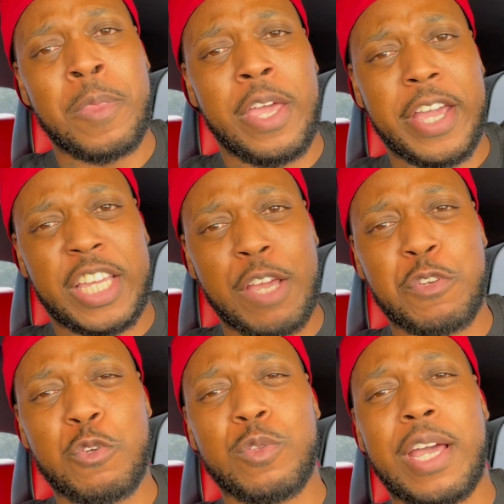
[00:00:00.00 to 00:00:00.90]
it gives
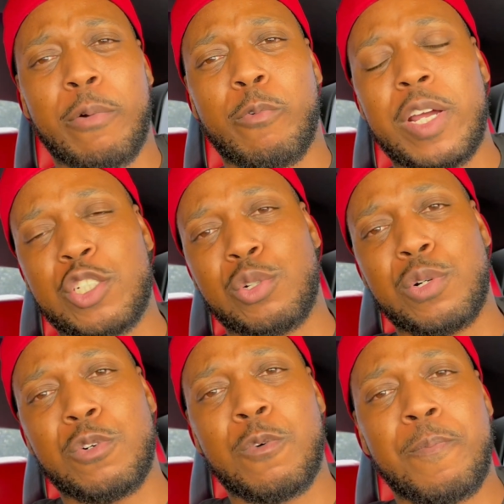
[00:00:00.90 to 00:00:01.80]
you that
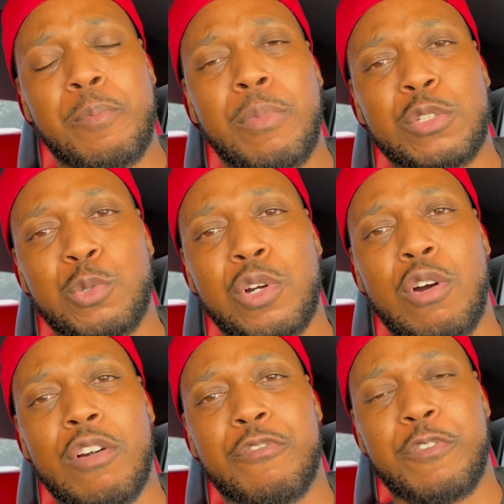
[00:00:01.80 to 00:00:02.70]
retro muscle
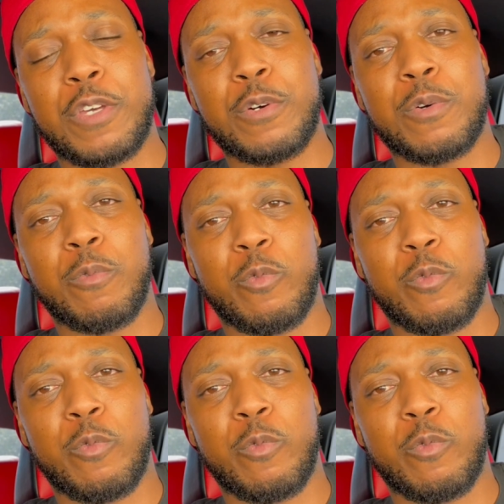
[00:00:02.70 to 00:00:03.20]
car feel